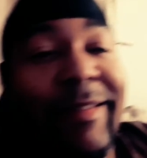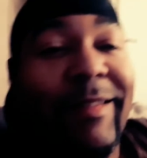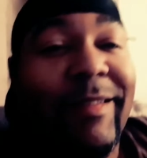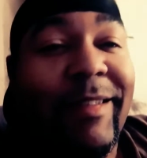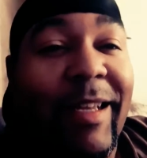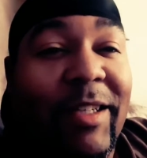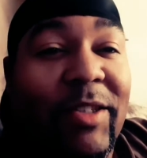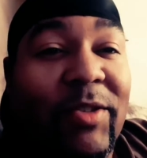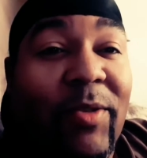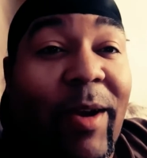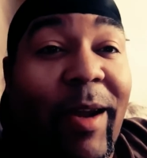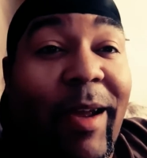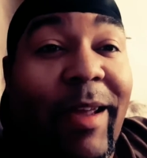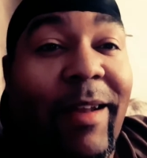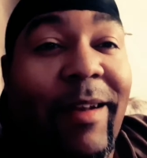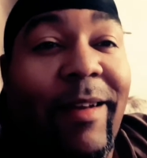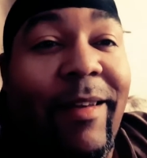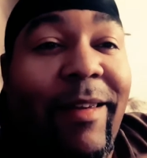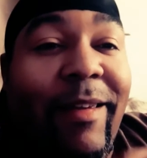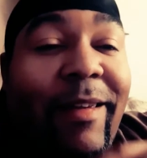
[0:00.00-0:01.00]
That's right.
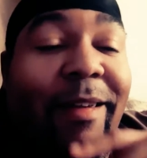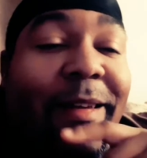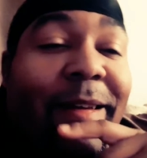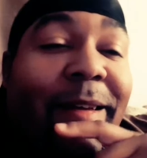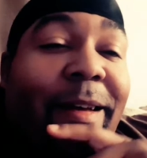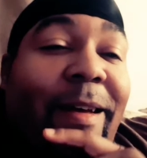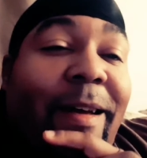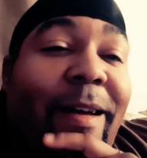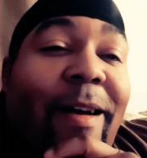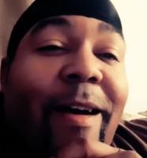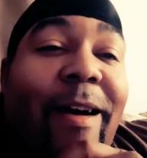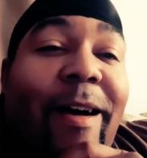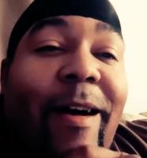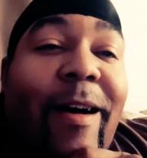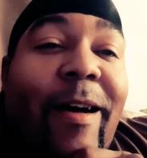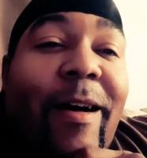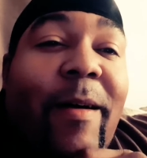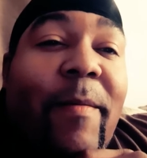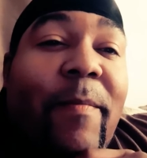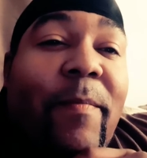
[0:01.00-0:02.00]

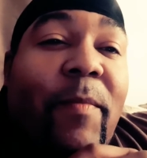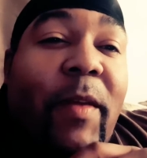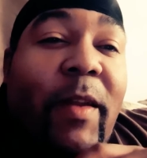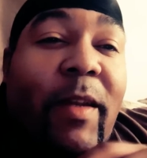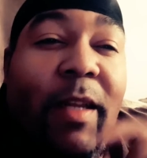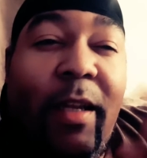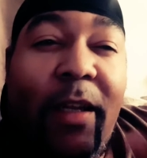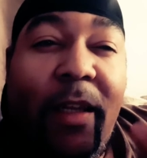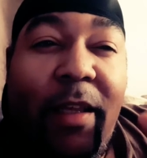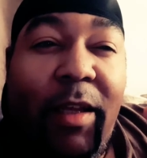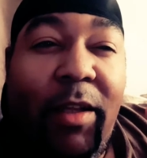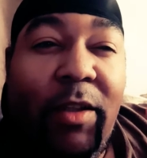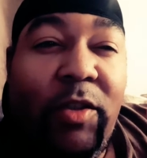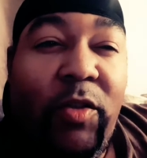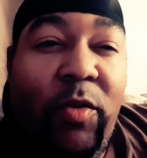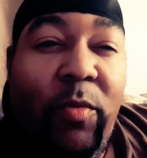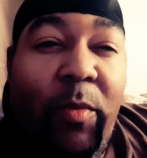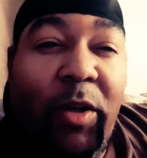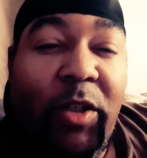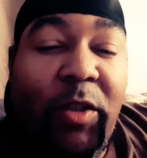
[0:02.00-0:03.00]
It didn't get
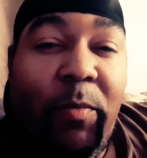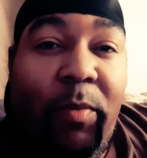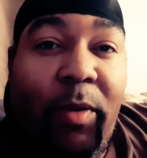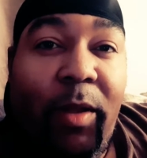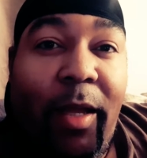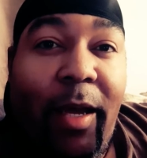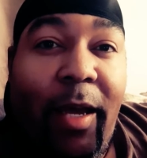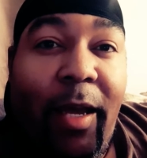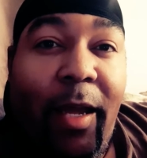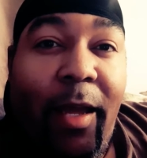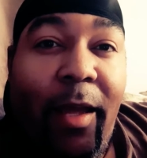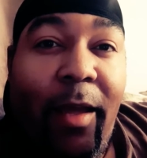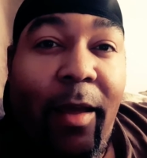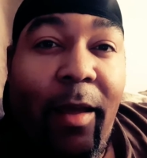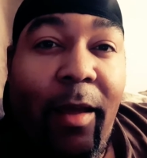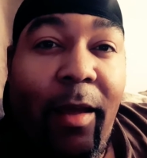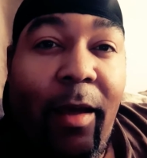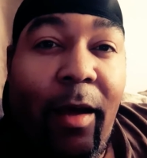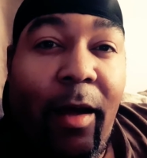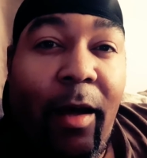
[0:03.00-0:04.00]
too much play
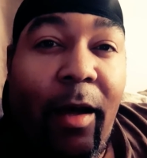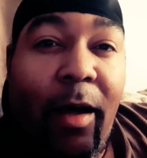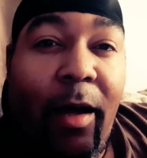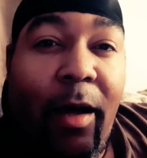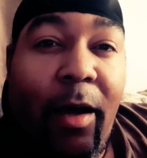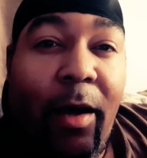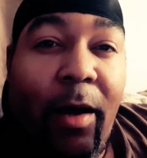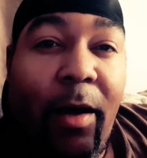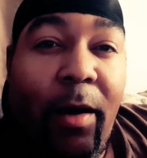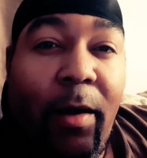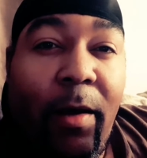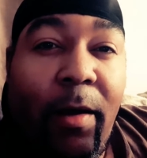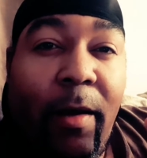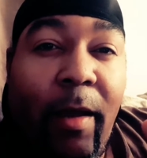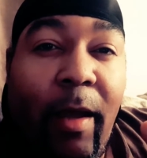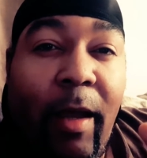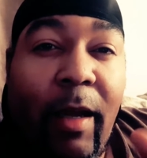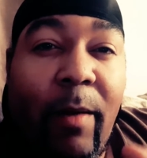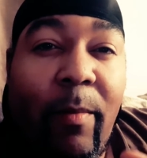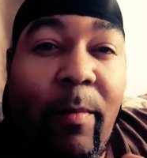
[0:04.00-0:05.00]

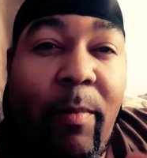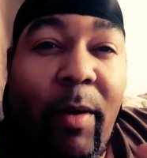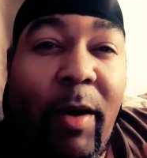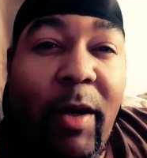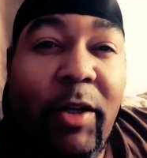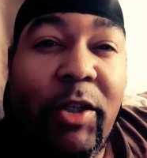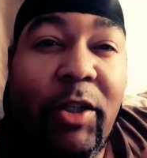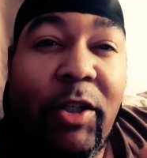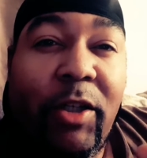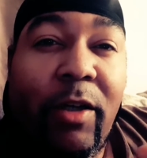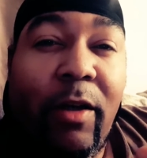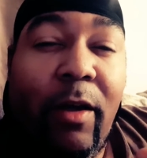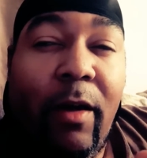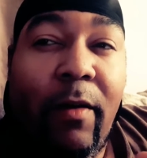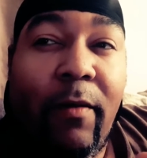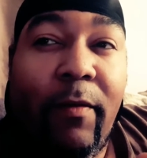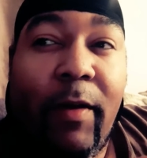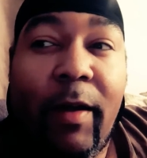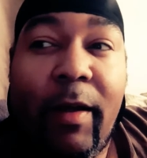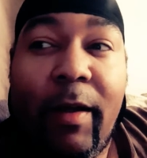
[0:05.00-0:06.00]
and a bunch
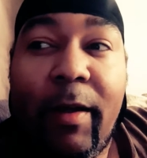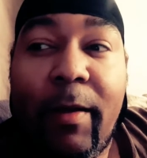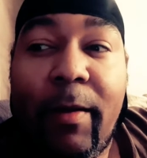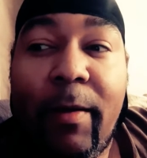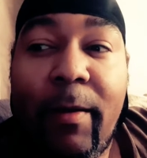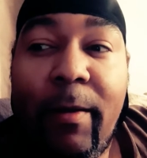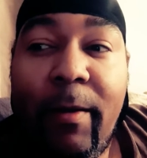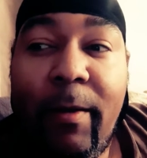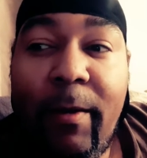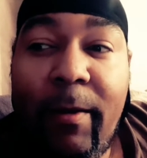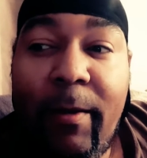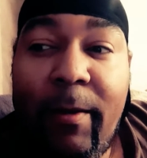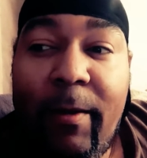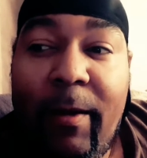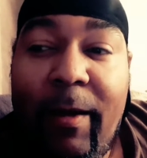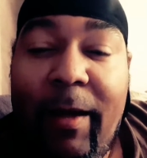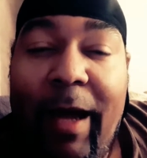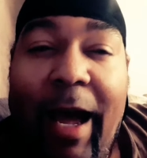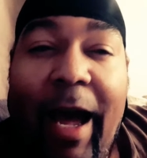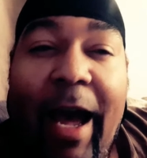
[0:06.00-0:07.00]
of
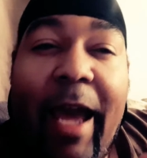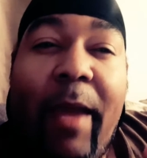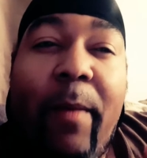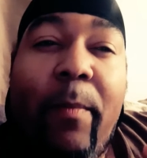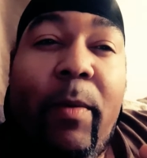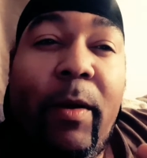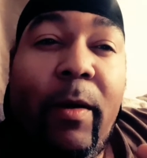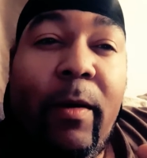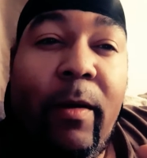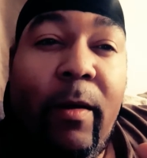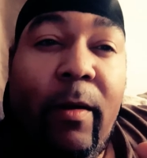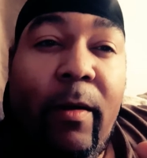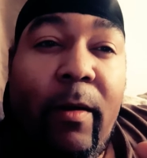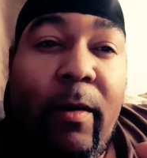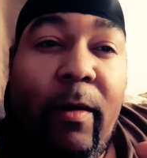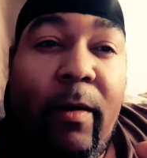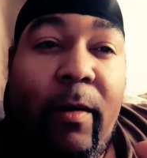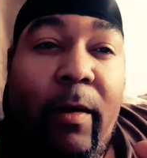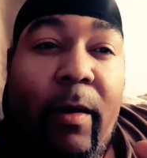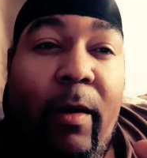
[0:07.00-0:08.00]
hype,
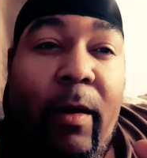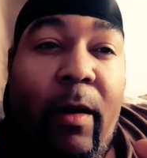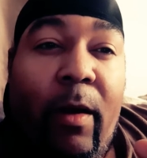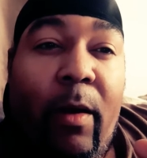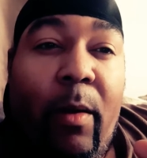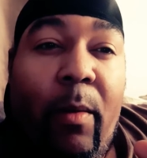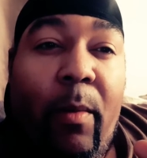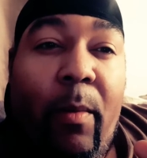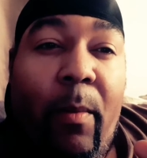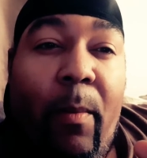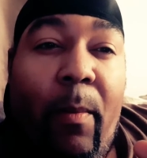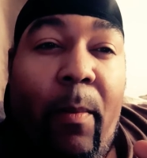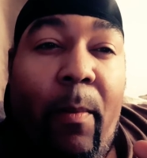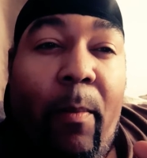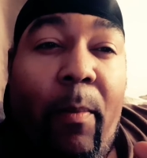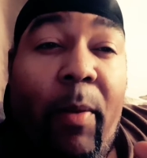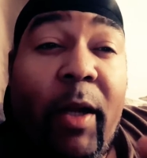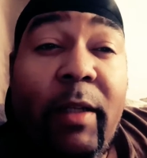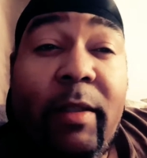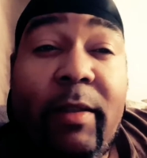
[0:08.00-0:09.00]

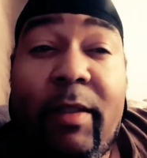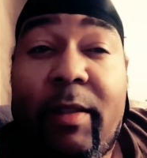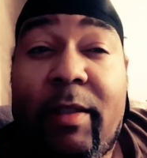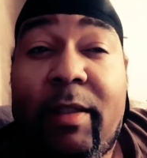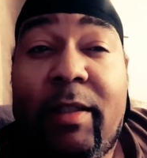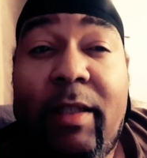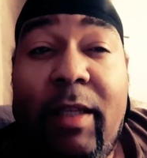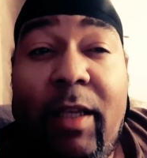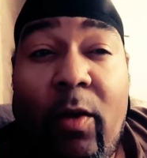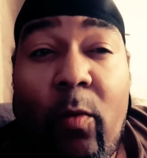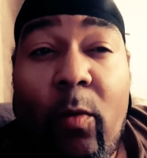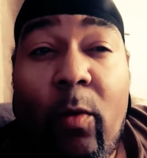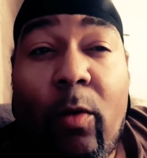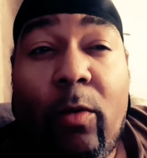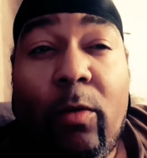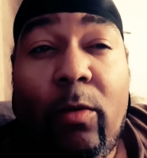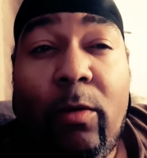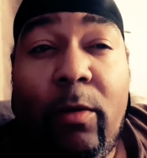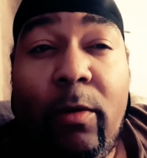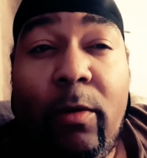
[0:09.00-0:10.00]
but it's the sequel,